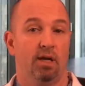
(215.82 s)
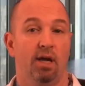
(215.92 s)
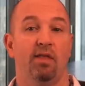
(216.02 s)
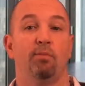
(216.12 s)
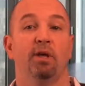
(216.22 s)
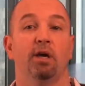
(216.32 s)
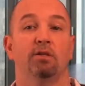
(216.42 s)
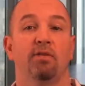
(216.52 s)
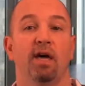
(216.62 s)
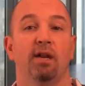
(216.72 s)
And then
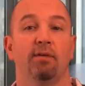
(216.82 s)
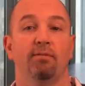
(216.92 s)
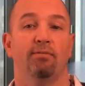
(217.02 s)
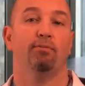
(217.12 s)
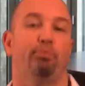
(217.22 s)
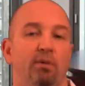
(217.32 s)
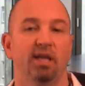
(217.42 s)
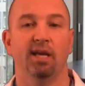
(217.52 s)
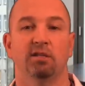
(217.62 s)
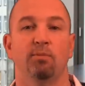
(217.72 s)
because of that,
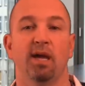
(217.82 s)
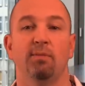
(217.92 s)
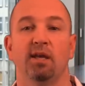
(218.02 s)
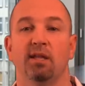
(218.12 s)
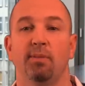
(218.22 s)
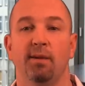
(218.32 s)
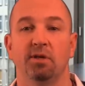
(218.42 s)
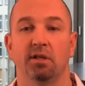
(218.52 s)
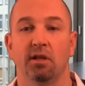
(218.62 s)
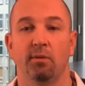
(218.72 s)
he has a baby, and the
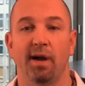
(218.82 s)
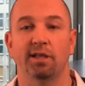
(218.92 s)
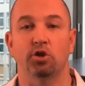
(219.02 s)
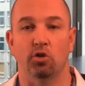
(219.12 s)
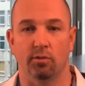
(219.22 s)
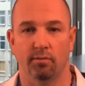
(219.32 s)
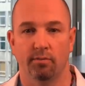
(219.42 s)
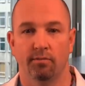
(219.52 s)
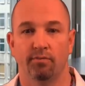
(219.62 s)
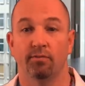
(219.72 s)
baby's a little monster.
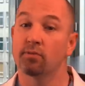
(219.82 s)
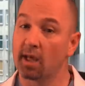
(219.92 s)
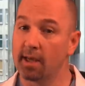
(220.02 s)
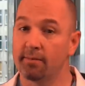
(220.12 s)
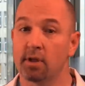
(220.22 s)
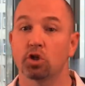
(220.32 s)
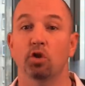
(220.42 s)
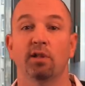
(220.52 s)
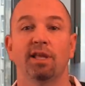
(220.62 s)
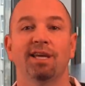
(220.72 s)
Okay?
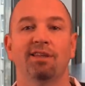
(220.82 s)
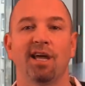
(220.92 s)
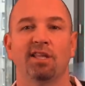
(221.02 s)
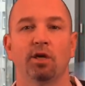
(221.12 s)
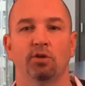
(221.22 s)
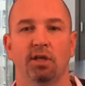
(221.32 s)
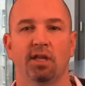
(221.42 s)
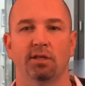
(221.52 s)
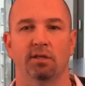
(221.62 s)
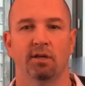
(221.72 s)
So the linking technique goes like
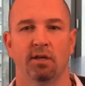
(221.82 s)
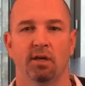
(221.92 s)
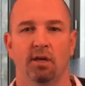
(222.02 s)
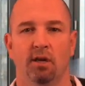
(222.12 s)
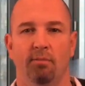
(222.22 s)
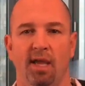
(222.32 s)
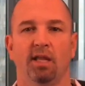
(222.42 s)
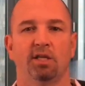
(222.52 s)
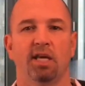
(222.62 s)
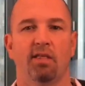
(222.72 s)
this.
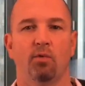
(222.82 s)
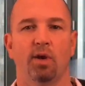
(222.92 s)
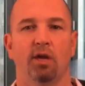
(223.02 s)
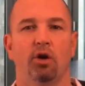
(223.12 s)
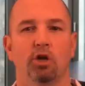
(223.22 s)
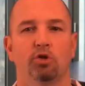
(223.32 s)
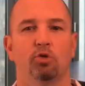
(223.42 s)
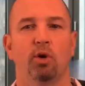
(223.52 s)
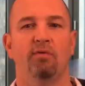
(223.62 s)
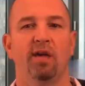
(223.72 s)
Man gets out of the ring, calls
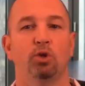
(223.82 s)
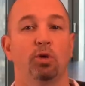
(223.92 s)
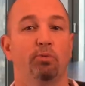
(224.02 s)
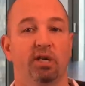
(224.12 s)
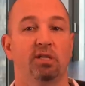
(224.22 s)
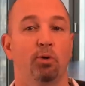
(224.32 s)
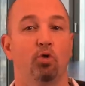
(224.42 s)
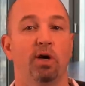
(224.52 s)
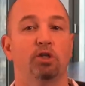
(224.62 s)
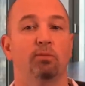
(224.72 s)
his wife Adrian, picks up a
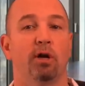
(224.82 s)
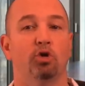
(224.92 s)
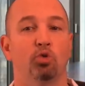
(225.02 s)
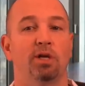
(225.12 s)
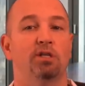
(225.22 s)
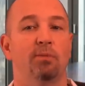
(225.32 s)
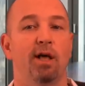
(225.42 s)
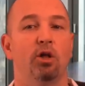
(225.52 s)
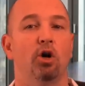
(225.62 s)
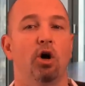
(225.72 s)
question mark, drinks some
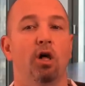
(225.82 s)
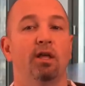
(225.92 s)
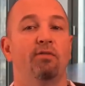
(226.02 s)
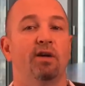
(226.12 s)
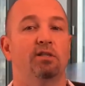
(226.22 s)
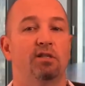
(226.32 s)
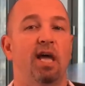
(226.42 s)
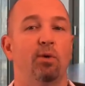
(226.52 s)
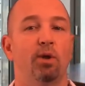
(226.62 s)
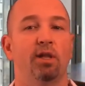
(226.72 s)
alcohol. It affects his
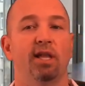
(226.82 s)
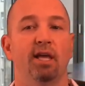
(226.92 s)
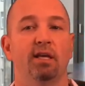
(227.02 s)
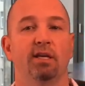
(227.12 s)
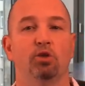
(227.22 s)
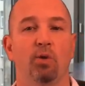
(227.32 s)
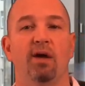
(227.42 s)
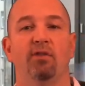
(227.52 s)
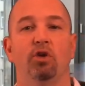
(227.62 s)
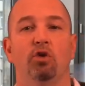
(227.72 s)
thyroid gland, his
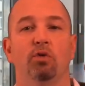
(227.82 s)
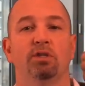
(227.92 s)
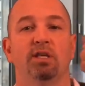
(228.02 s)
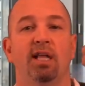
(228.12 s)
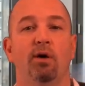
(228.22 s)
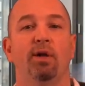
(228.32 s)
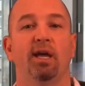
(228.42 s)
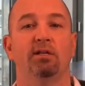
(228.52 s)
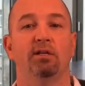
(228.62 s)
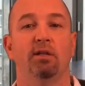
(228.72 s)
gravid uterus, and now he
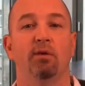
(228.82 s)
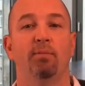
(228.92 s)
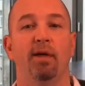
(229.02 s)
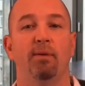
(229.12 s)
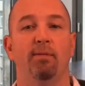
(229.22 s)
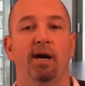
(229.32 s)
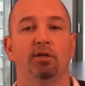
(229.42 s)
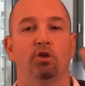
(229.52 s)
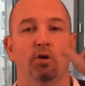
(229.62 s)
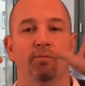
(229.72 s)
has a little baby
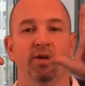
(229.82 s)
monster.